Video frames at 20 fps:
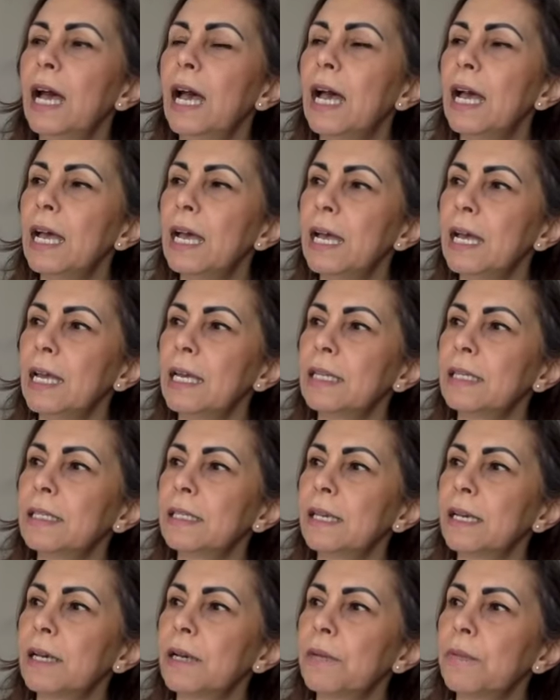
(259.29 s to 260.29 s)
And
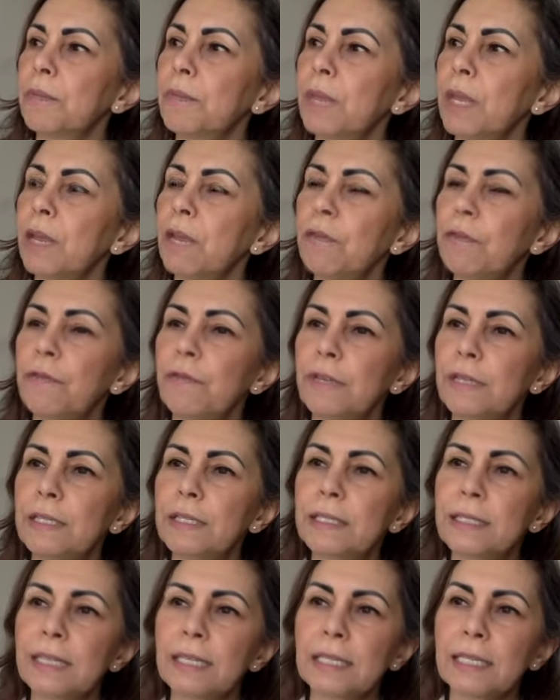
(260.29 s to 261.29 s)
if it's
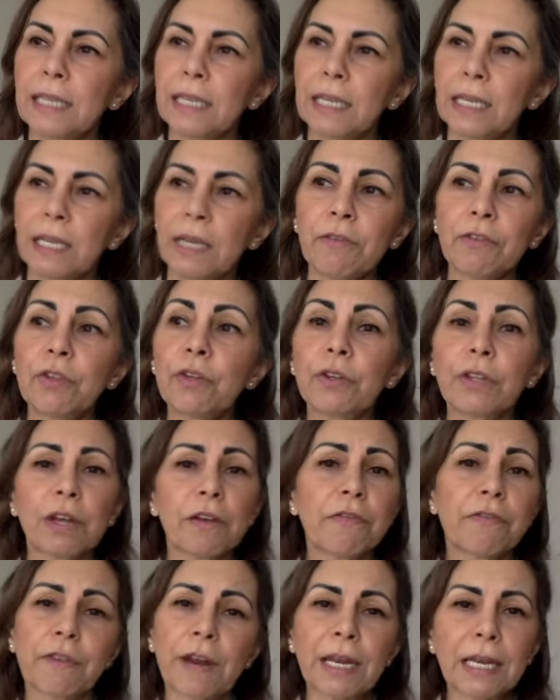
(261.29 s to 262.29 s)
sitting, even though
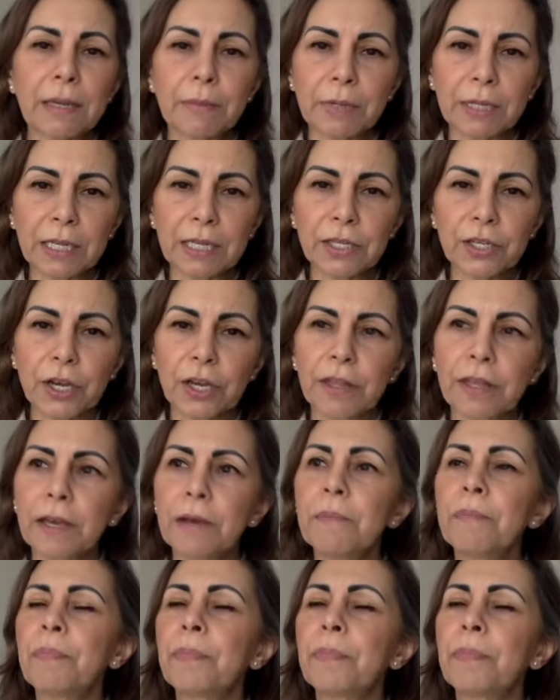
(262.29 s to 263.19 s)
they're friendly with each other,